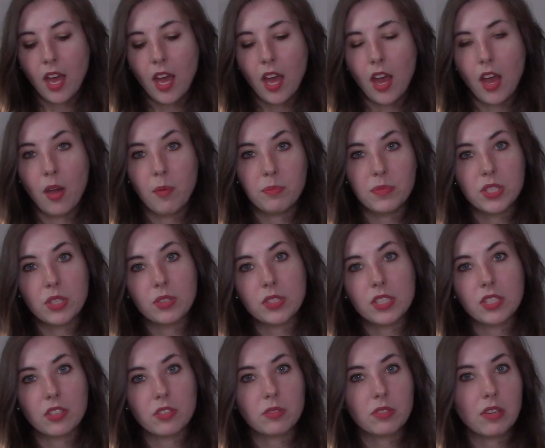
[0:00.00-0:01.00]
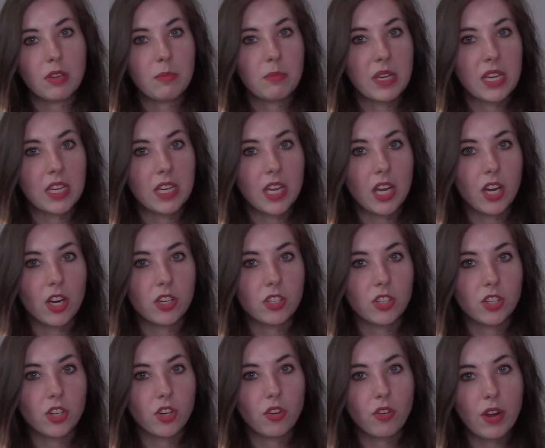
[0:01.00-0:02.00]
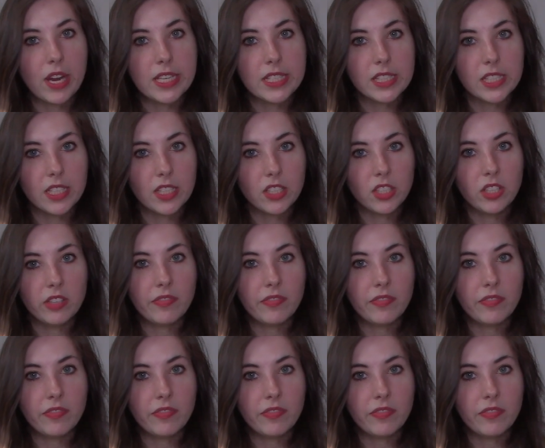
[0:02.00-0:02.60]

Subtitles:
So it starts with their main character, Grayson.